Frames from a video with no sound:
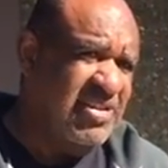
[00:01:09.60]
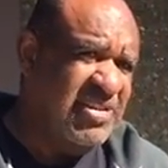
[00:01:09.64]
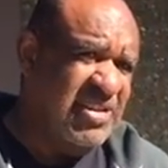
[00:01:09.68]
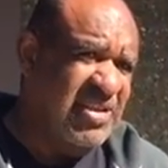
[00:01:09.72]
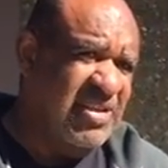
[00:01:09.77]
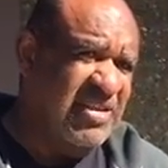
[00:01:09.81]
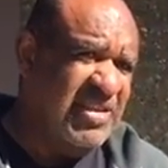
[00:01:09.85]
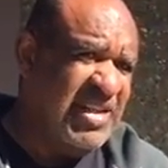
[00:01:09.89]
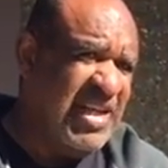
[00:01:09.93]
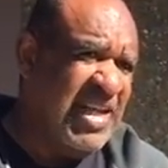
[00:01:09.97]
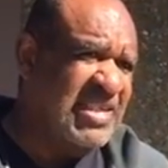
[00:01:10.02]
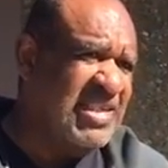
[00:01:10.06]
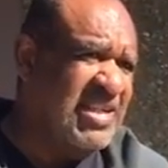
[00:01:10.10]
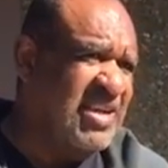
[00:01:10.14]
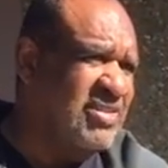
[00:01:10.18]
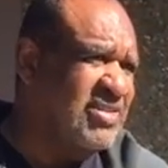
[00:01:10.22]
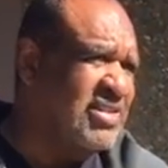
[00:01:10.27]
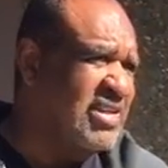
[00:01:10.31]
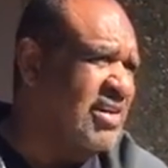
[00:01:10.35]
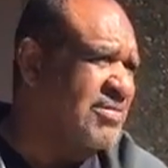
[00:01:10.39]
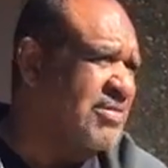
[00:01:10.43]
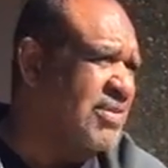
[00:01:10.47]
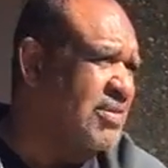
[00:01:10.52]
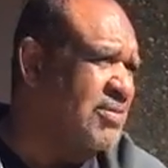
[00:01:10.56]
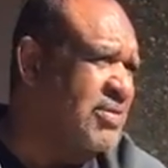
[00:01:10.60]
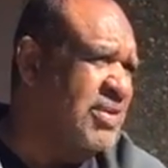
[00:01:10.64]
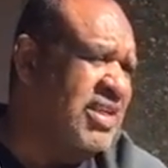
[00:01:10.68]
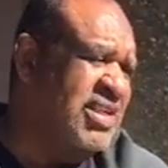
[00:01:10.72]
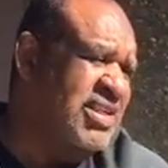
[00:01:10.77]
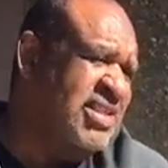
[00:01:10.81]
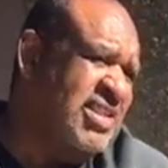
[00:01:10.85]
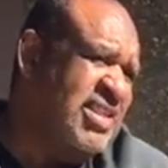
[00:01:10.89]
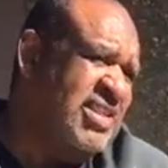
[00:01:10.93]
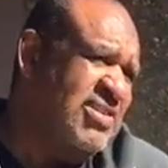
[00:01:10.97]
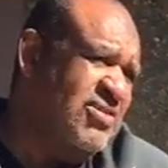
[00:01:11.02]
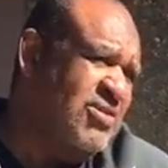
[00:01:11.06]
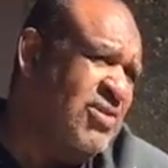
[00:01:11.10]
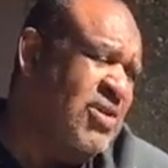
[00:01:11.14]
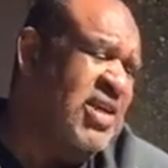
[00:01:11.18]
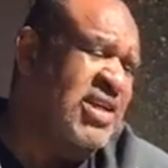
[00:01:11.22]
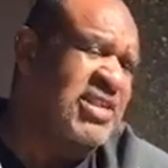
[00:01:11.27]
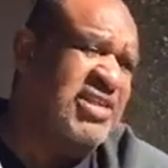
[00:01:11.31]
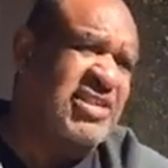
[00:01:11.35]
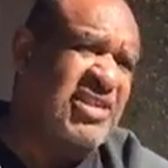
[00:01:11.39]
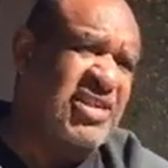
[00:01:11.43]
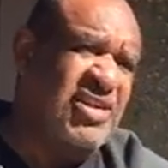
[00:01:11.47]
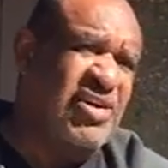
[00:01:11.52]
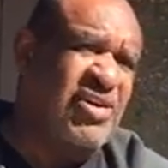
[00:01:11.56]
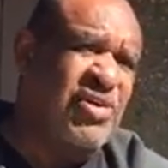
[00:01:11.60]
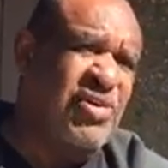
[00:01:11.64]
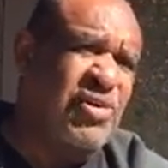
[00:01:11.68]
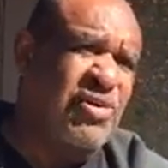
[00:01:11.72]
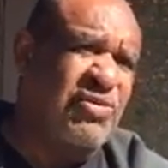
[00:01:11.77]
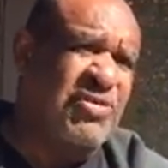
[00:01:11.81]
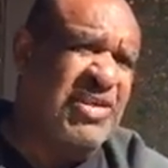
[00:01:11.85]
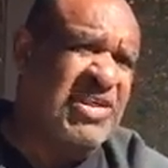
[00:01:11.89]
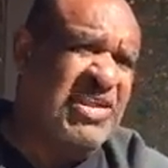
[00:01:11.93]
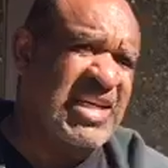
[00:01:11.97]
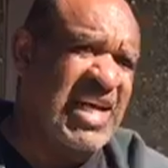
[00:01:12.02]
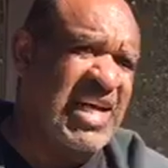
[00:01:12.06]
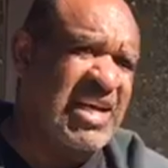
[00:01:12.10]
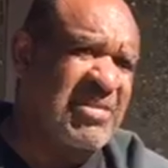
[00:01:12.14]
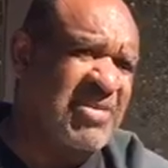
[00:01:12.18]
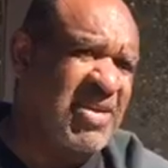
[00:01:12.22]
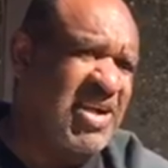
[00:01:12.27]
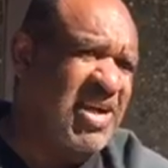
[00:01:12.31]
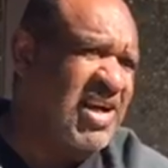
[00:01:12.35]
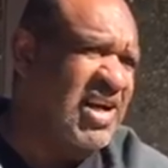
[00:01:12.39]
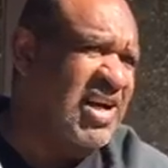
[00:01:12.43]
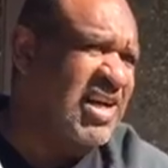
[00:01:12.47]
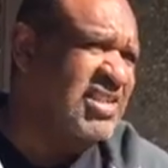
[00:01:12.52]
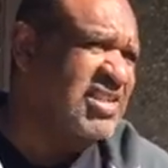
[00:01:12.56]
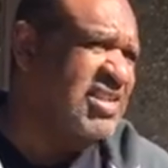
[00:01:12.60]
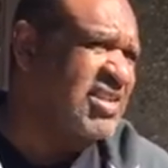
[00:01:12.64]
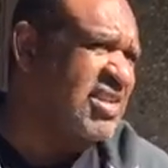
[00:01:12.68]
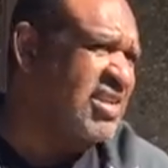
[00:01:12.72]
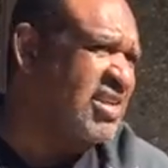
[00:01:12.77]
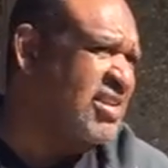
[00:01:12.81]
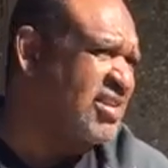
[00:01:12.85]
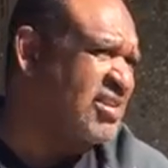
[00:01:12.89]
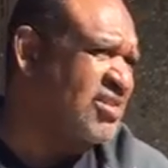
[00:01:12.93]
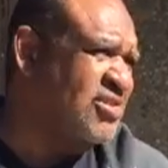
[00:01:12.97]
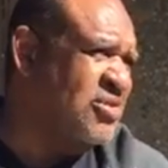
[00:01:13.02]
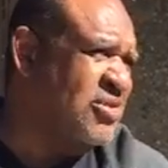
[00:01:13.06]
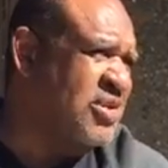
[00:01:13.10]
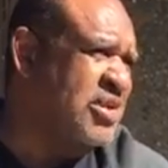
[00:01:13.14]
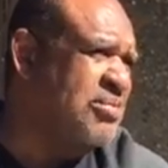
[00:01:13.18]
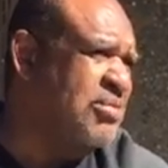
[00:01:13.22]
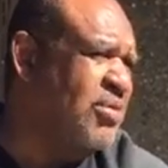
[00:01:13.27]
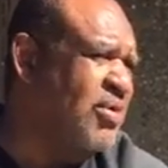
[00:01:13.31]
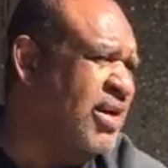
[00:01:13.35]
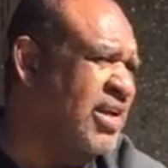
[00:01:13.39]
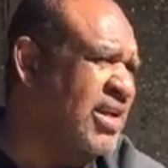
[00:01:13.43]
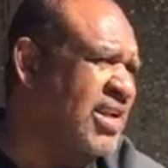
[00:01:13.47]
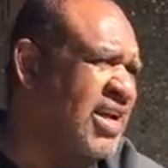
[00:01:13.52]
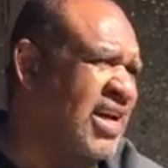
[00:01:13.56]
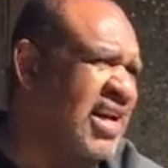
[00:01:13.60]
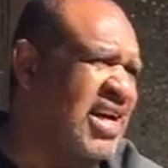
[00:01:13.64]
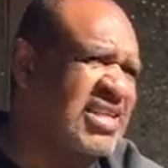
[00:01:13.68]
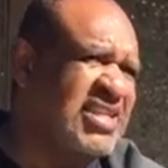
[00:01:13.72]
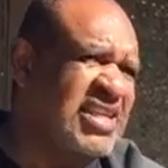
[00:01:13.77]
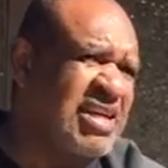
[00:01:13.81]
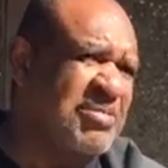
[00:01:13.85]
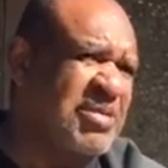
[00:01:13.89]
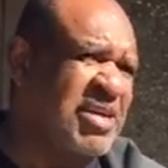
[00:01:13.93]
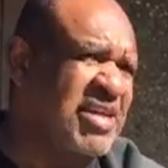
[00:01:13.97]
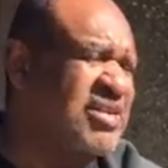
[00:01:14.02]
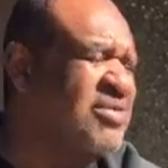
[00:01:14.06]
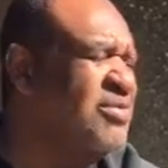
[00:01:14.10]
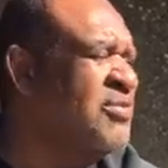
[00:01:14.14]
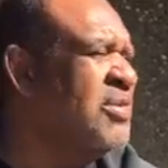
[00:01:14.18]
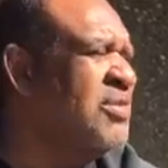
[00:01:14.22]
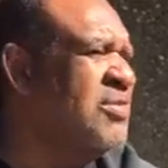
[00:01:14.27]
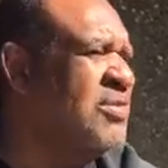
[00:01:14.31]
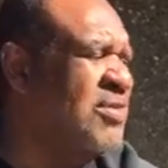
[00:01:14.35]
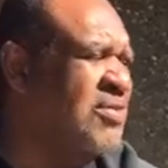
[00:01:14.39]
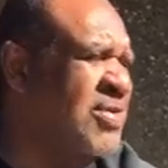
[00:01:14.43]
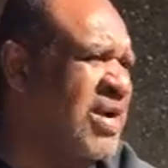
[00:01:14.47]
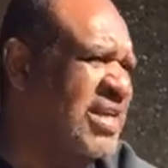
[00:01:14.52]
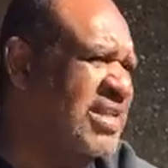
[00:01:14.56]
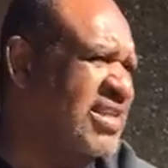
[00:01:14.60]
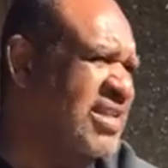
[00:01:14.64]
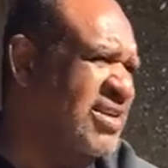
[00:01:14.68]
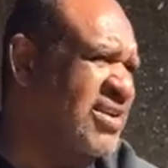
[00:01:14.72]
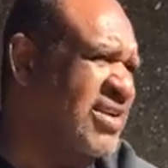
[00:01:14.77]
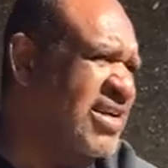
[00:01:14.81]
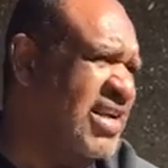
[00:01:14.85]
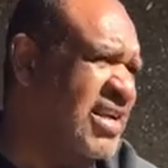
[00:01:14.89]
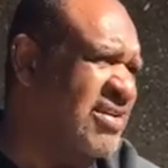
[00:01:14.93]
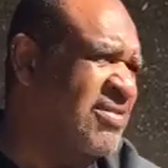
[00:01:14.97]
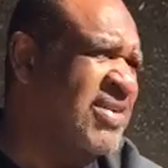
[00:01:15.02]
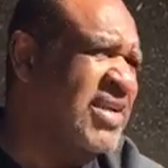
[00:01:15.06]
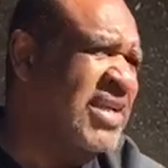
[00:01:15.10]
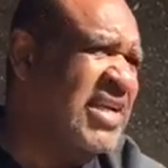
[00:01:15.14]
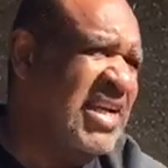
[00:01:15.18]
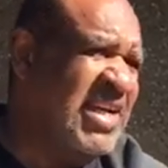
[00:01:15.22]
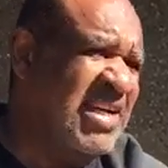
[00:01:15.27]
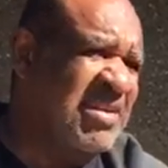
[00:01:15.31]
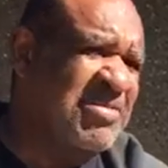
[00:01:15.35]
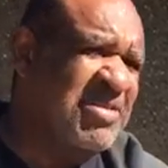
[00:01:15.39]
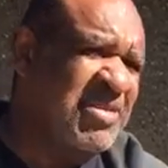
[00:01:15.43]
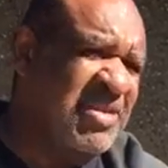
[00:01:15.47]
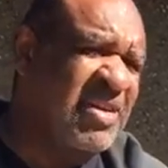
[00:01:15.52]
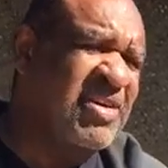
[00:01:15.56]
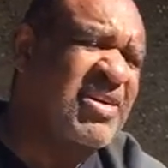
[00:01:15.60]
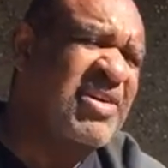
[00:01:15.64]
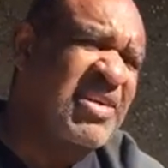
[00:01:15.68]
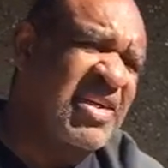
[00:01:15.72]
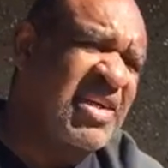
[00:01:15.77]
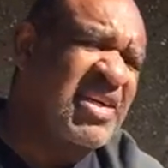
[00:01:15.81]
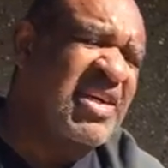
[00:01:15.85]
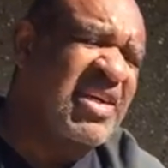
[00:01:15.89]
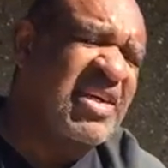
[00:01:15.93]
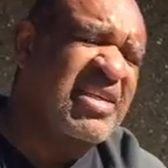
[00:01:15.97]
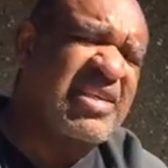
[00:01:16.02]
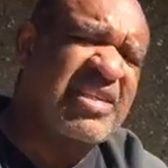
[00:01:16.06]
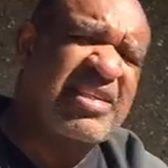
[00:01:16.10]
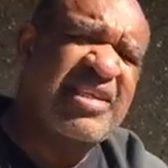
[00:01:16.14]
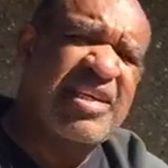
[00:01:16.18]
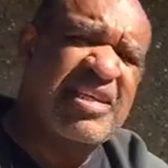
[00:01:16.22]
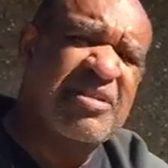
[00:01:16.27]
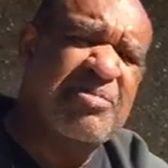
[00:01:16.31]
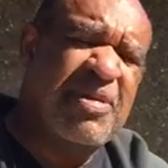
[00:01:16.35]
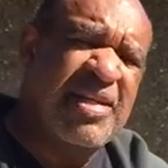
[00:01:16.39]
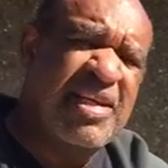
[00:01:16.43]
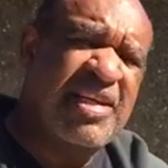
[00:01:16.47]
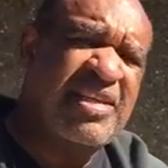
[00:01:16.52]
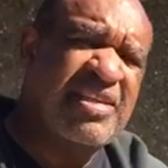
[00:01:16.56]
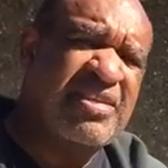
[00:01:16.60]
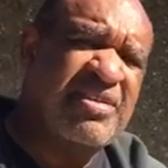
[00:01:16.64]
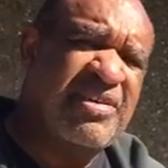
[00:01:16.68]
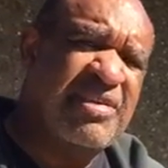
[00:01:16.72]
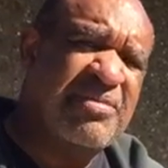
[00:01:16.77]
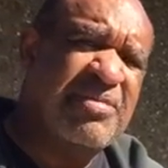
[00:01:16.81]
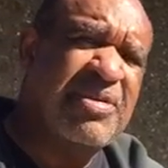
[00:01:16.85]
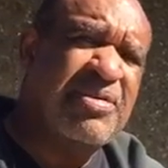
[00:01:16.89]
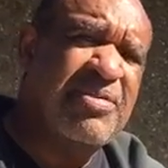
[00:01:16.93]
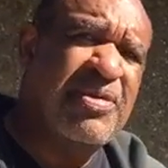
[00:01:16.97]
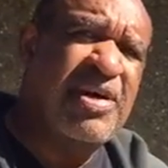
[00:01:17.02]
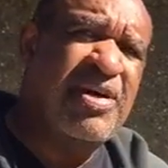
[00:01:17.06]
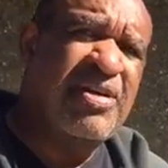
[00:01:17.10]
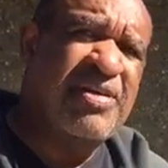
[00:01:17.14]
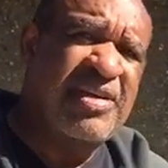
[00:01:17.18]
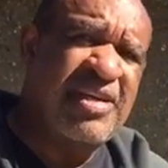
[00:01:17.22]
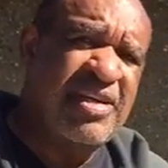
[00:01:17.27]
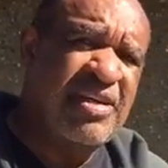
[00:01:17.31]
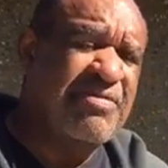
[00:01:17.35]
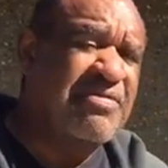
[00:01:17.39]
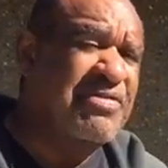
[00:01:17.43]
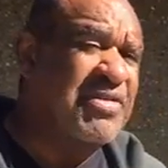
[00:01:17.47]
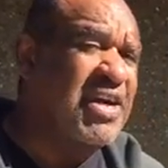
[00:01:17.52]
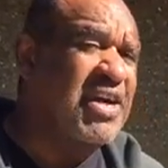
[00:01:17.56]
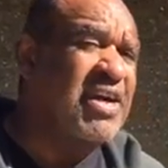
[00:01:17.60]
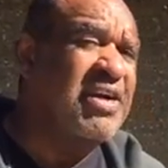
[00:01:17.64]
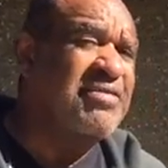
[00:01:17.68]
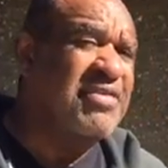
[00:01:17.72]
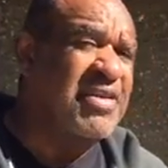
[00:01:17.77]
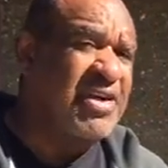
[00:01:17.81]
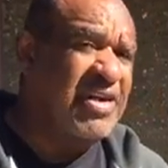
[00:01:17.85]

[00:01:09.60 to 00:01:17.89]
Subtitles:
So that's how tough it was. Overtime loss, 3-point loss. I mean, we were right there every game. So these kids played extremely well in a very,